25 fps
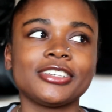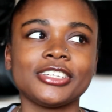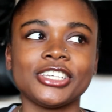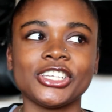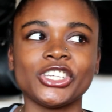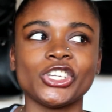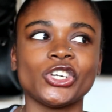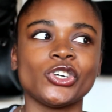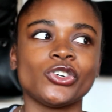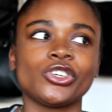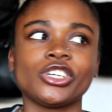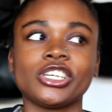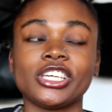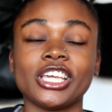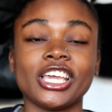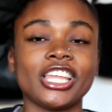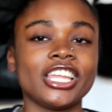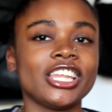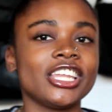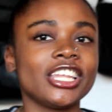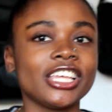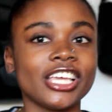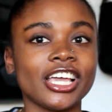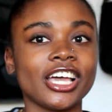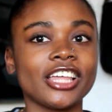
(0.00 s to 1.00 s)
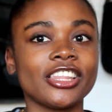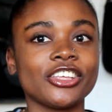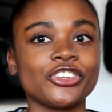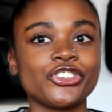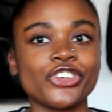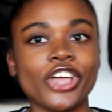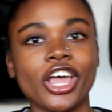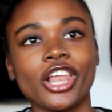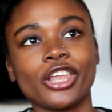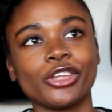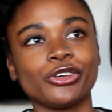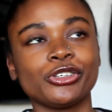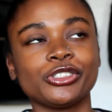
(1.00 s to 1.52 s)
you know, getting it together,
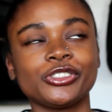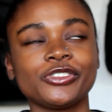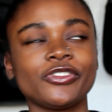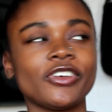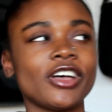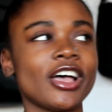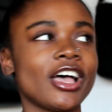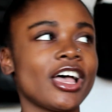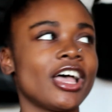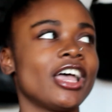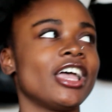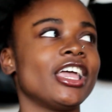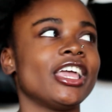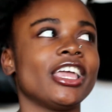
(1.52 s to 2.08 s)
trying to lose fat